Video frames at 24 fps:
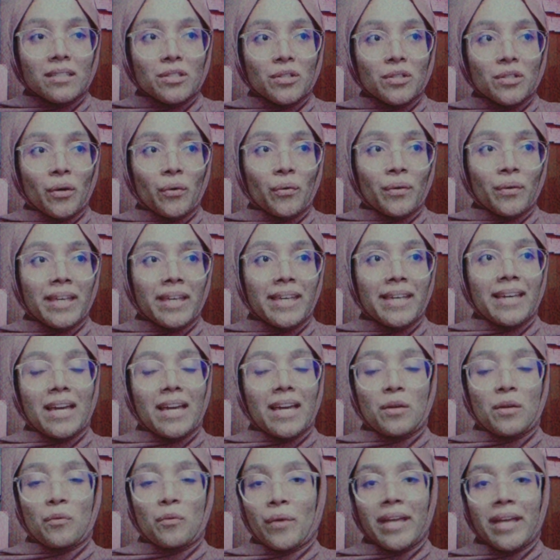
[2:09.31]
so he
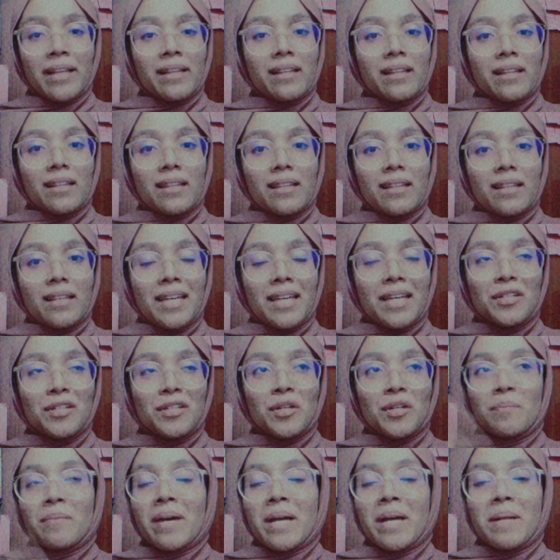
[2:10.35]
can wait. He
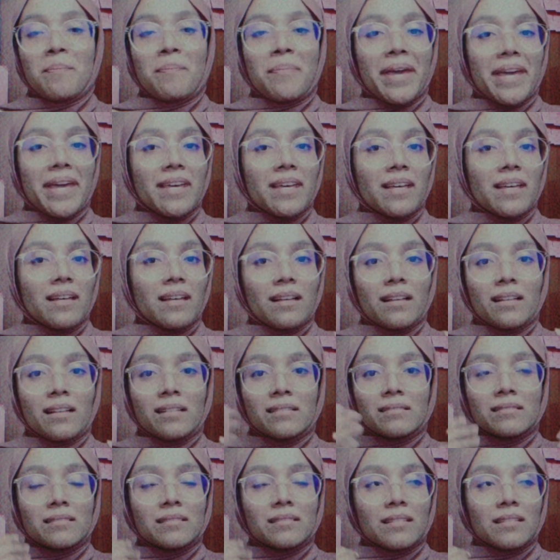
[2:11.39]
don't mind
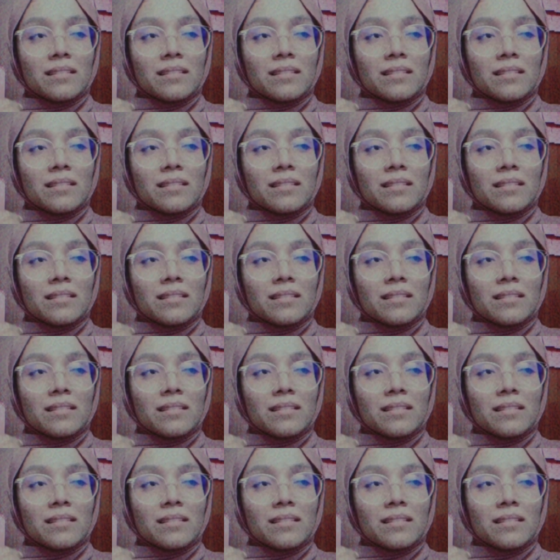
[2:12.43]
paying